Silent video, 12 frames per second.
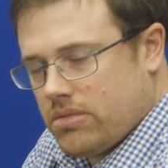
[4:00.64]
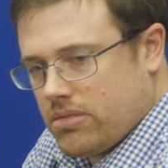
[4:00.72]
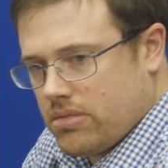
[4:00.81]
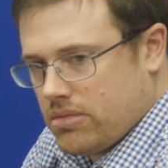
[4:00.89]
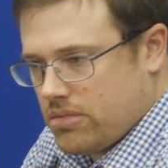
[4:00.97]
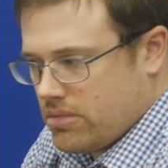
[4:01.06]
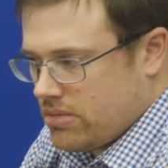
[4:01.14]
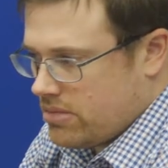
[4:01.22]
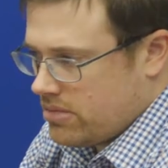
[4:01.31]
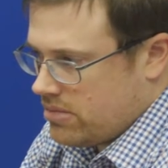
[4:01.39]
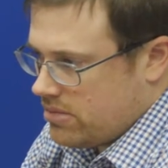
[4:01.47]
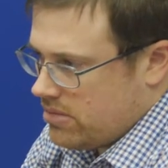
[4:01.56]

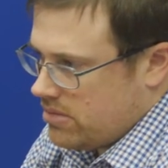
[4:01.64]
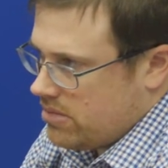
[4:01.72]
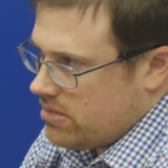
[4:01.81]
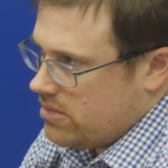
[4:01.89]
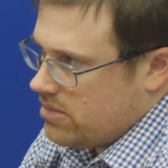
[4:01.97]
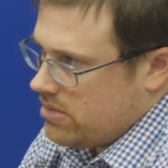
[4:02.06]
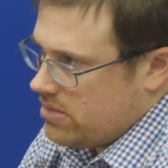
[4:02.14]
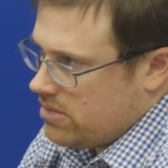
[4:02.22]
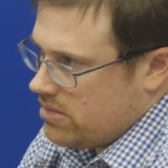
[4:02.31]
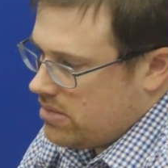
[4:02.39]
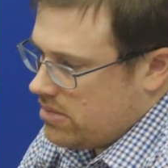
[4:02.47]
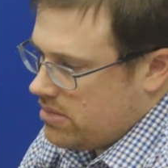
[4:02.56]

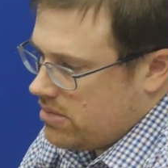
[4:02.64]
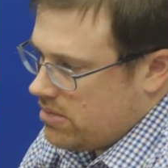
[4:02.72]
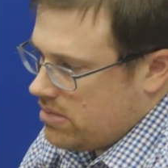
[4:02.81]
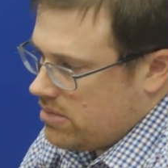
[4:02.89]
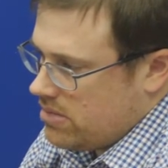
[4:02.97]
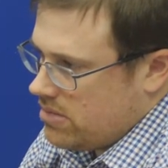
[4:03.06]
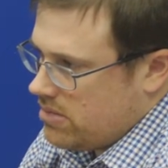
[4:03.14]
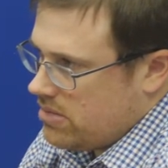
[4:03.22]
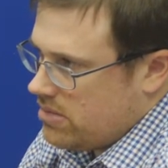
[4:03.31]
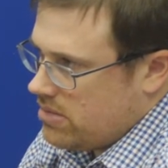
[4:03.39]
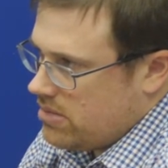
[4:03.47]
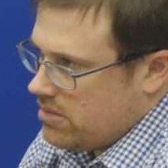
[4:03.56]

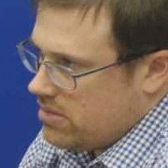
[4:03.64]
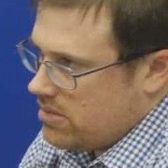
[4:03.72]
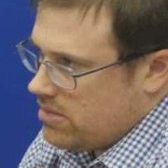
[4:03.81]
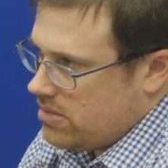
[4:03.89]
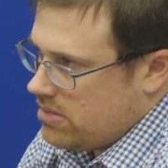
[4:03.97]
(silent)